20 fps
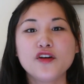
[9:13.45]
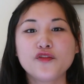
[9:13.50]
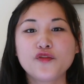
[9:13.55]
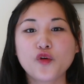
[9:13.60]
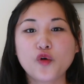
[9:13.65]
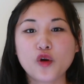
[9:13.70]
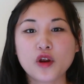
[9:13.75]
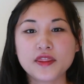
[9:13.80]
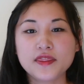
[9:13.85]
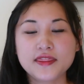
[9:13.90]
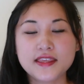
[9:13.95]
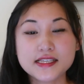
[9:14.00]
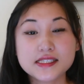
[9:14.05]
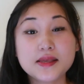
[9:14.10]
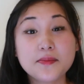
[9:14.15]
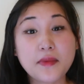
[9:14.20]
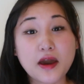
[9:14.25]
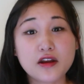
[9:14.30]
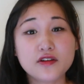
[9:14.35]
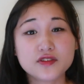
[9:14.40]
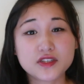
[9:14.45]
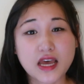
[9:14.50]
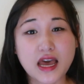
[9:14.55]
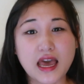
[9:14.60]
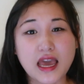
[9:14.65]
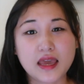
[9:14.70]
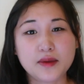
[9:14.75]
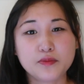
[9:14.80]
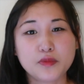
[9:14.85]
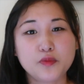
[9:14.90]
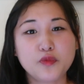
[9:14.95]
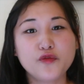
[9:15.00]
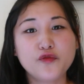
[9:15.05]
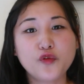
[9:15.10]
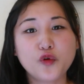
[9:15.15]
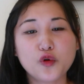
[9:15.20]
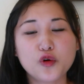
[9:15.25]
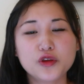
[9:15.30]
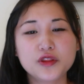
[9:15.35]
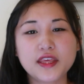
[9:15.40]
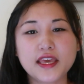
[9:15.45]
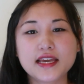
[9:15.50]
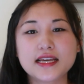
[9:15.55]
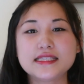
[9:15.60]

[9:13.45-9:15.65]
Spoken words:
for this amount of time before they